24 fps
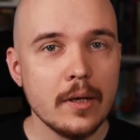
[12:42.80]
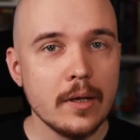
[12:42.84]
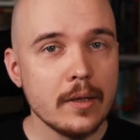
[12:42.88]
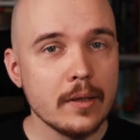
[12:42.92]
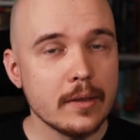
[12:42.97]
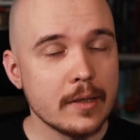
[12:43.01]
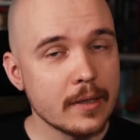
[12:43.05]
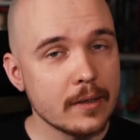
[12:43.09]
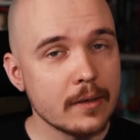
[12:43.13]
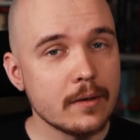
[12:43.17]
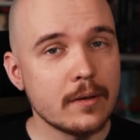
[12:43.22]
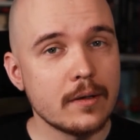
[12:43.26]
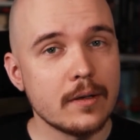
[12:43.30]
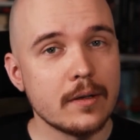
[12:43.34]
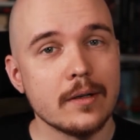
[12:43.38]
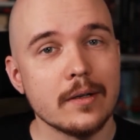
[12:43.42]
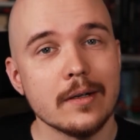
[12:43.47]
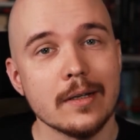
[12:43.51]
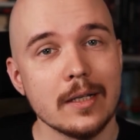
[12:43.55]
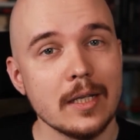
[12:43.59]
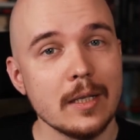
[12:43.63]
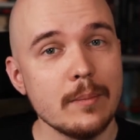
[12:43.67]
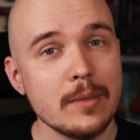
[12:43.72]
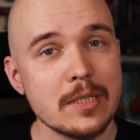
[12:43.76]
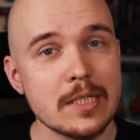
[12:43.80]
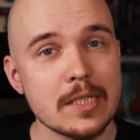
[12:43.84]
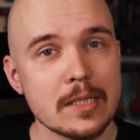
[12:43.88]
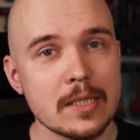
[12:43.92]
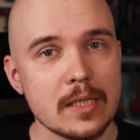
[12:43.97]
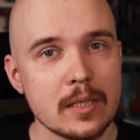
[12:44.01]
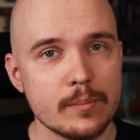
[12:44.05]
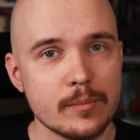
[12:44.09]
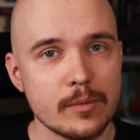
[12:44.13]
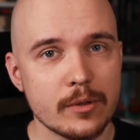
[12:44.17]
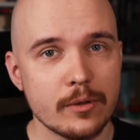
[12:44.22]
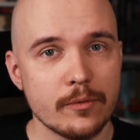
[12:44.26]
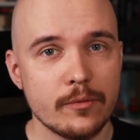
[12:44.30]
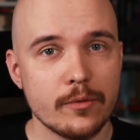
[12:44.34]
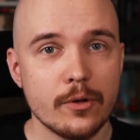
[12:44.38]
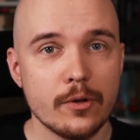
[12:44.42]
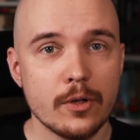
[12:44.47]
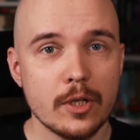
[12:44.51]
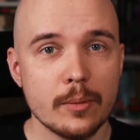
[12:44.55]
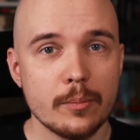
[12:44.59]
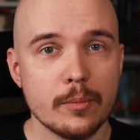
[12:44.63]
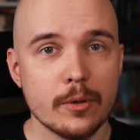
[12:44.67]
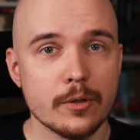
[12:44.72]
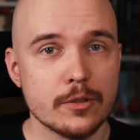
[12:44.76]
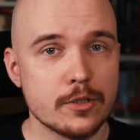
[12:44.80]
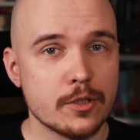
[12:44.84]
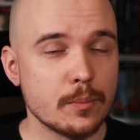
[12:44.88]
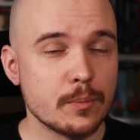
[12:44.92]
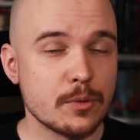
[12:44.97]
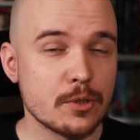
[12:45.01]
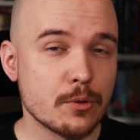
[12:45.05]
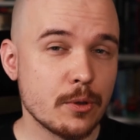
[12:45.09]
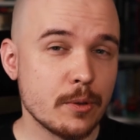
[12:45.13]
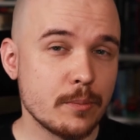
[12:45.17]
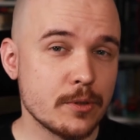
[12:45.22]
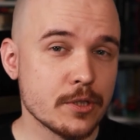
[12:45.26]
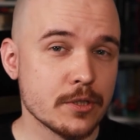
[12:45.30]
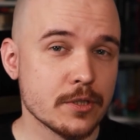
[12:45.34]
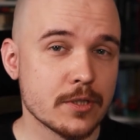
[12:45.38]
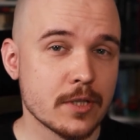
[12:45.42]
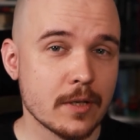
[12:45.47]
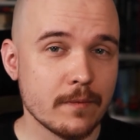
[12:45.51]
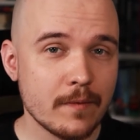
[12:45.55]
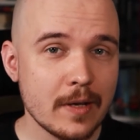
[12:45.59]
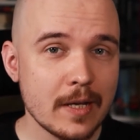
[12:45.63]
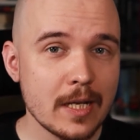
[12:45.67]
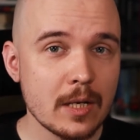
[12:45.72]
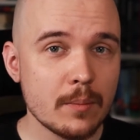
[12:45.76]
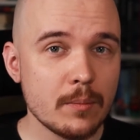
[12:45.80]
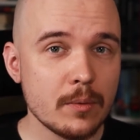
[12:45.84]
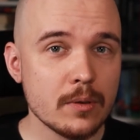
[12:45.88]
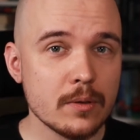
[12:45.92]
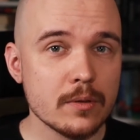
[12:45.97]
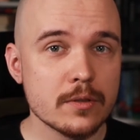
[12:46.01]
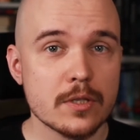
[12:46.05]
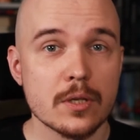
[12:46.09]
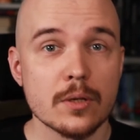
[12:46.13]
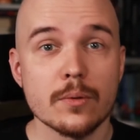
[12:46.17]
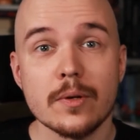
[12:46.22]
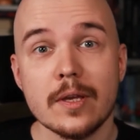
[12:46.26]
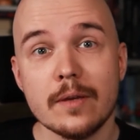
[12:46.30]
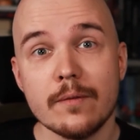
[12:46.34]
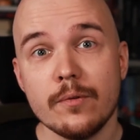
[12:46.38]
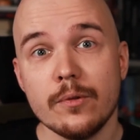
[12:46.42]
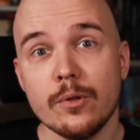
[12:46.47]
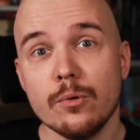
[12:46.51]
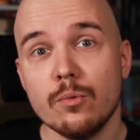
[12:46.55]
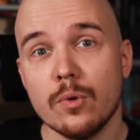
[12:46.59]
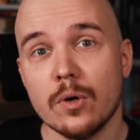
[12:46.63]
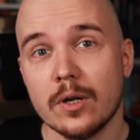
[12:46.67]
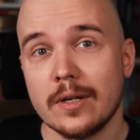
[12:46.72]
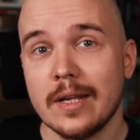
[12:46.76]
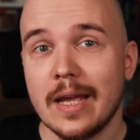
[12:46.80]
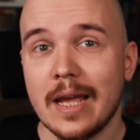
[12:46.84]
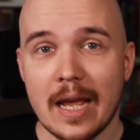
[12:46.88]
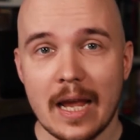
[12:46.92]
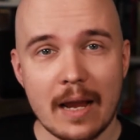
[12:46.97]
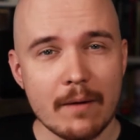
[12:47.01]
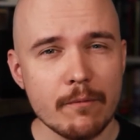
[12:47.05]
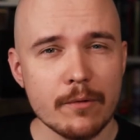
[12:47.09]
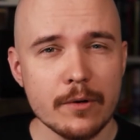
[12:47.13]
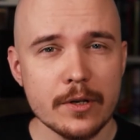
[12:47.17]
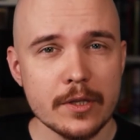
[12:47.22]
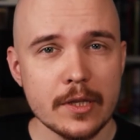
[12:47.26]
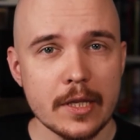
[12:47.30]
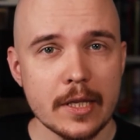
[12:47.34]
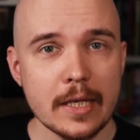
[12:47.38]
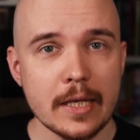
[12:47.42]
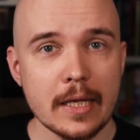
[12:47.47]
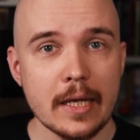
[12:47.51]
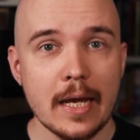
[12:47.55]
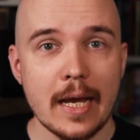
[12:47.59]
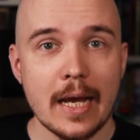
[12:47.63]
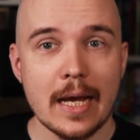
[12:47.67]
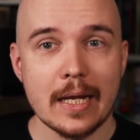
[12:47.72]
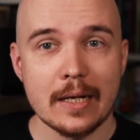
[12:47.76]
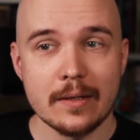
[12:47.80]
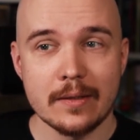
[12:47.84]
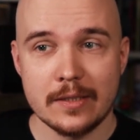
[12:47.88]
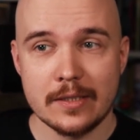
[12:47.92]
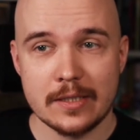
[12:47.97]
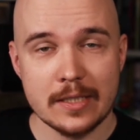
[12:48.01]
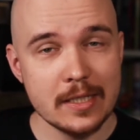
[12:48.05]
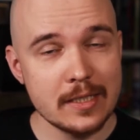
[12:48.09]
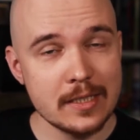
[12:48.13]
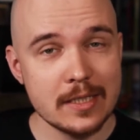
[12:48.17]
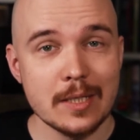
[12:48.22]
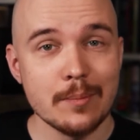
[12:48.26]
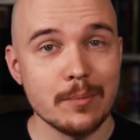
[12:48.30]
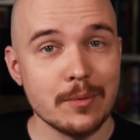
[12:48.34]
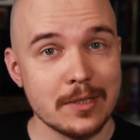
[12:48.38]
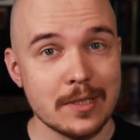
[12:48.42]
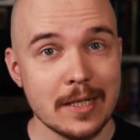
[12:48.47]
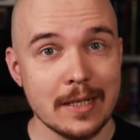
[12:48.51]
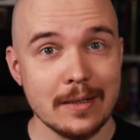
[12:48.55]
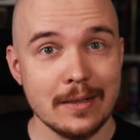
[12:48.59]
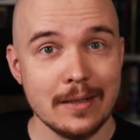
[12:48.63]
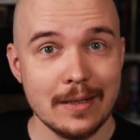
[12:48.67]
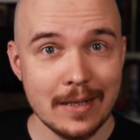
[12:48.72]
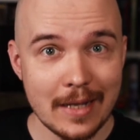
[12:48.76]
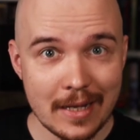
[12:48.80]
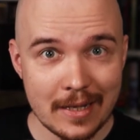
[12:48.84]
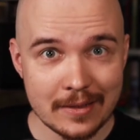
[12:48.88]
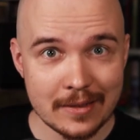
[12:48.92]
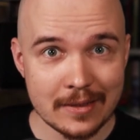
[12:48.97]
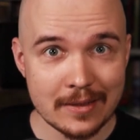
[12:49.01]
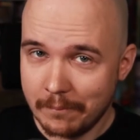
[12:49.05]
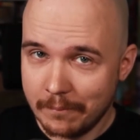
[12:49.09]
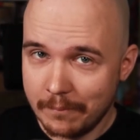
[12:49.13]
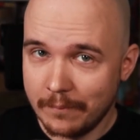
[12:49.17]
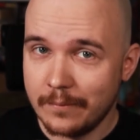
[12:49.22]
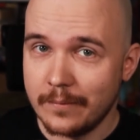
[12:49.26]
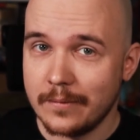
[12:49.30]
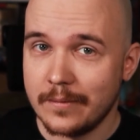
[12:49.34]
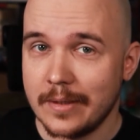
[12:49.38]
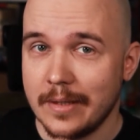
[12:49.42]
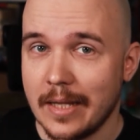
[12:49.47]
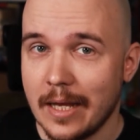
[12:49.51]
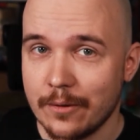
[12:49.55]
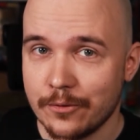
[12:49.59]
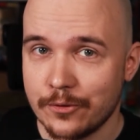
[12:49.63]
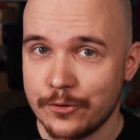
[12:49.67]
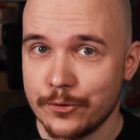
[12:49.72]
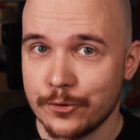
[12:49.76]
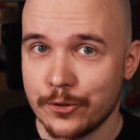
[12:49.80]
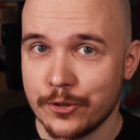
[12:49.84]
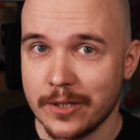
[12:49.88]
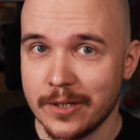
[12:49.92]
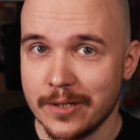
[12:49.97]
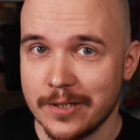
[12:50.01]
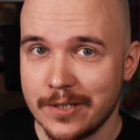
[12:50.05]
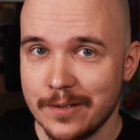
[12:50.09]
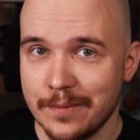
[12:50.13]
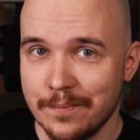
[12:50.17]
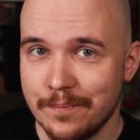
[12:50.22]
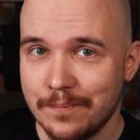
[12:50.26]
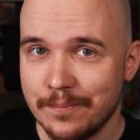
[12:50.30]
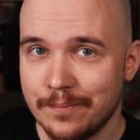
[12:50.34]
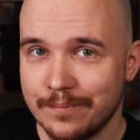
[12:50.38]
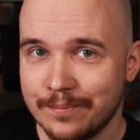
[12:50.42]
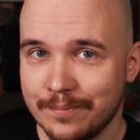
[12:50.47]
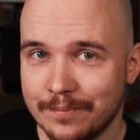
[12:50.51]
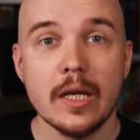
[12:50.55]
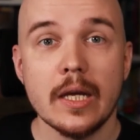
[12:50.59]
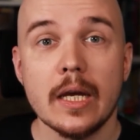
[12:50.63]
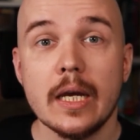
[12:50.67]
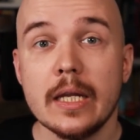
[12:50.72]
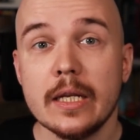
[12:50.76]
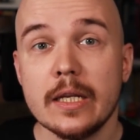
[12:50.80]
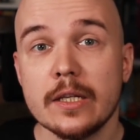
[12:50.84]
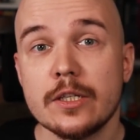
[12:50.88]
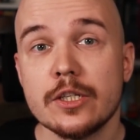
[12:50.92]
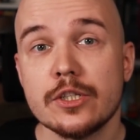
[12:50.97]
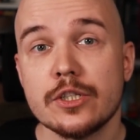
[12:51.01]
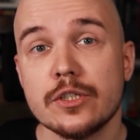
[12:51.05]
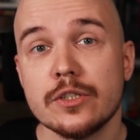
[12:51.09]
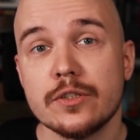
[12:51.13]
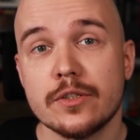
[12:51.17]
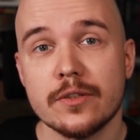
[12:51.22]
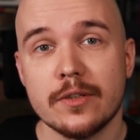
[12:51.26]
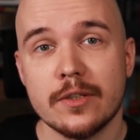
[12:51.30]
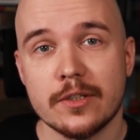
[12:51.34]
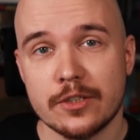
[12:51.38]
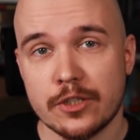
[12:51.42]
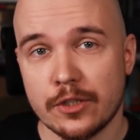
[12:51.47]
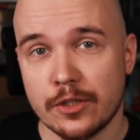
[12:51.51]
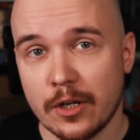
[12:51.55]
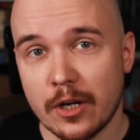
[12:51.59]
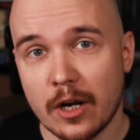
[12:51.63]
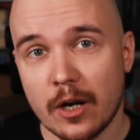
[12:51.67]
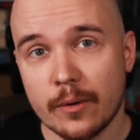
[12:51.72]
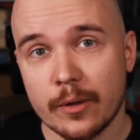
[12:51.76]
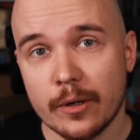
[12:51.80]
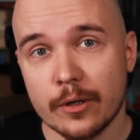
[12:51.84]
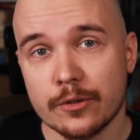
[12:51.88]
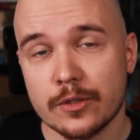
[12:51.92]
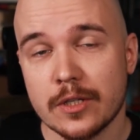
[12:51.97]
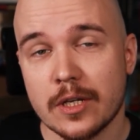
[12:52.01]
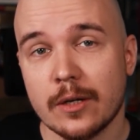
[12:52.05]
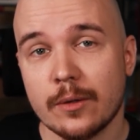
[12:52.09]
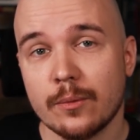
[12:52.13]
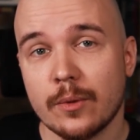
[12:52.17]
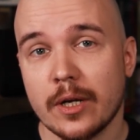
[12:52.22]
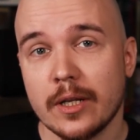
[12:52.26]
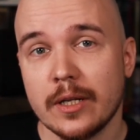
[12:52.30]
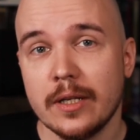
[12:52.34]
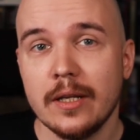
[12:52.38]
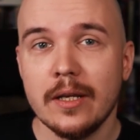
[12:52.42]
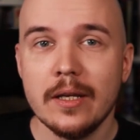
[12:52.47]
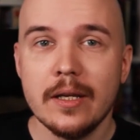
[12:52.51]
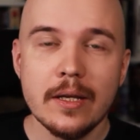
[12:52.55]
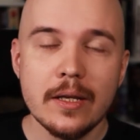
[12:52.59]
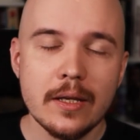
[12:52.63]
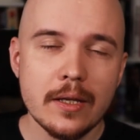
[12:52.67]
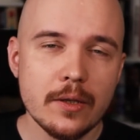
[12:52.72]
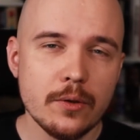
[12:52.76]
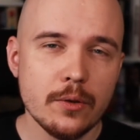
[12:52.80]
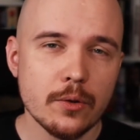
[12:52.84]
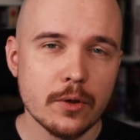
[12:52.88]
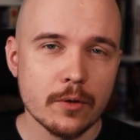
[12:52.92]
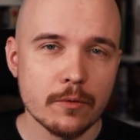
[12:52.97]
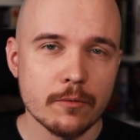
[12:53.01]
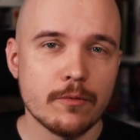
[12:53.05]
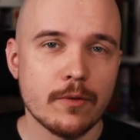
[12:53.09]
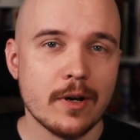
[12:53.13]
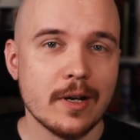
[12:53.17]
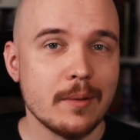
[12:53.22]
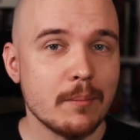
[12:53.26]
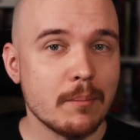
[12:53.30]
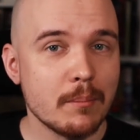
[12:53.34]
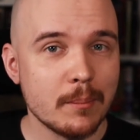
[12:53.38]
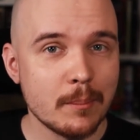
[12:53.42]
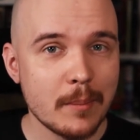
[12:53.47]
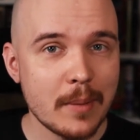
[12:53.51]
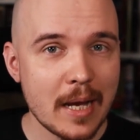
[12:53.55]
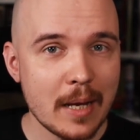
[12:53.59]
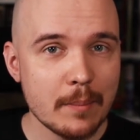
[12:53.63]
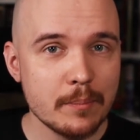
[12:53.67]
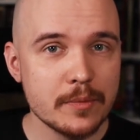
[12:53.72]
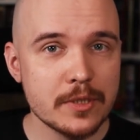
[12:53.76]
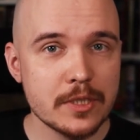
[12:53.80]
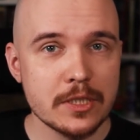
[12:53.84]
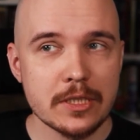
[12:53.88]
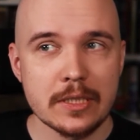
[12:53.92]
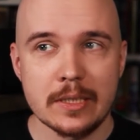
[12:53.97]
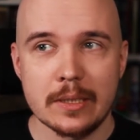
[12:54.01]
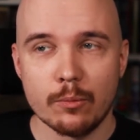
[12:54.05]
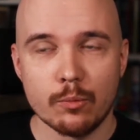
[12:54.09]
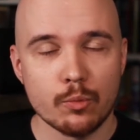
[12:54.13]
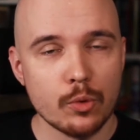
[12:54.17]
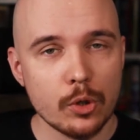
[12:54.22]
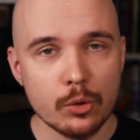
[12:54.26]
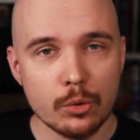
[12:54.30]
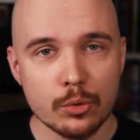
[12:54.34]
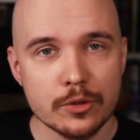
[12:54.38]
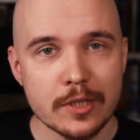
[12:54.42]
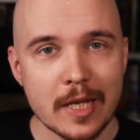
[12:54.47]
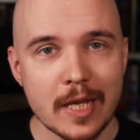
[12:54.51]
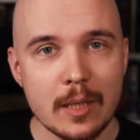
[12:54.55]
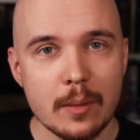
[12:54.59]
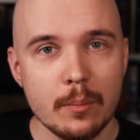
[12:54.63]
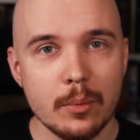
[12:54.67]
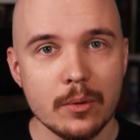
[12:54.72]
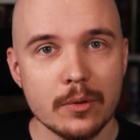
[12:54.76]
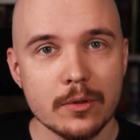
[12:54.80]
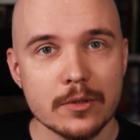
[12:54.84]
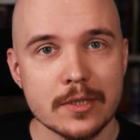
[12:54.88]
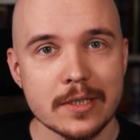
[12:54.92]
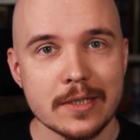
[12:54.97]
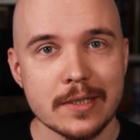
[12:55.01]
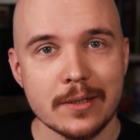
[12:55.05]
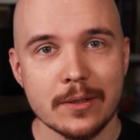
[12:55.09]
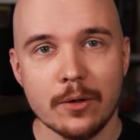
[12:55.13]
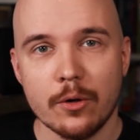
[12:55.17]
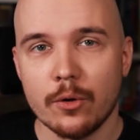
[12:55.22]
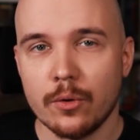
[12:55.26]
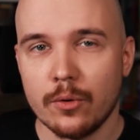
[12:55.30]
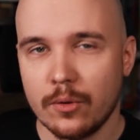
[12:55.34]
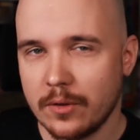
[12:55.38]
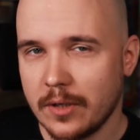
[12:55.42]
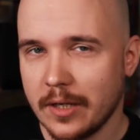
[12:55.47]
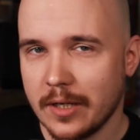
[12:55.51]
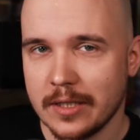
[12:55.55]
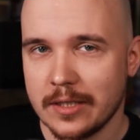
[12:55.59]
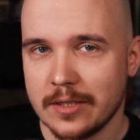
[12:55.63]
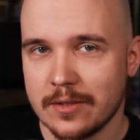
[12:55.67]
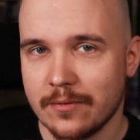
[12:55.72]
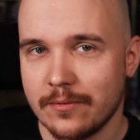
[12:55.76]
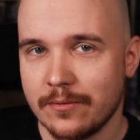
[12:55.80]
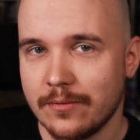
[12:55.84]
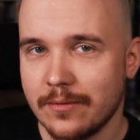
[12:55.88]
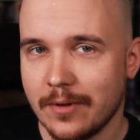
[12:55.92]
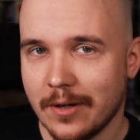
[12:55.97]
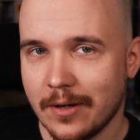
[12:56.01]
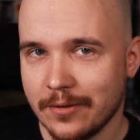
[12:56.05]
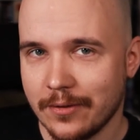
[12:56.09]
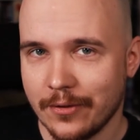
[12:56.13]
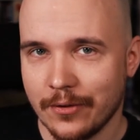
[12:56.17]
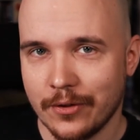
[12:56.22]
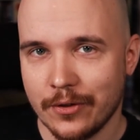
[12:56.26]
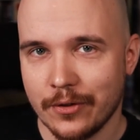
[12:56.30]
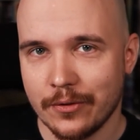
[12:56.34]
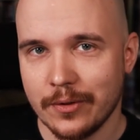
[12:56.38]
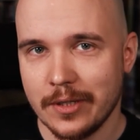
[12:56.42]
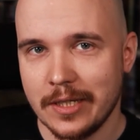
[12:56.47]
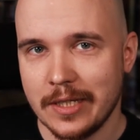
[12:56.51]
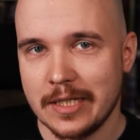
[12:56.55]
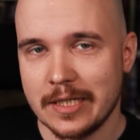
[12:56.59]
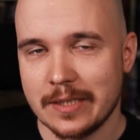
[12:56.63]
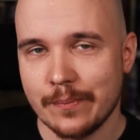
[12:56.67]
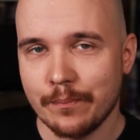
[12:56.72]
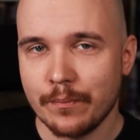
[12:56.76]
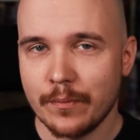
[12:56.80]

There are a limited number of Early Bird subscriptions available, so if you want everything at 60% less, now's your chance. In addition to the scenarios I write, you can find maps, roll tables, and all kinds of other goodies.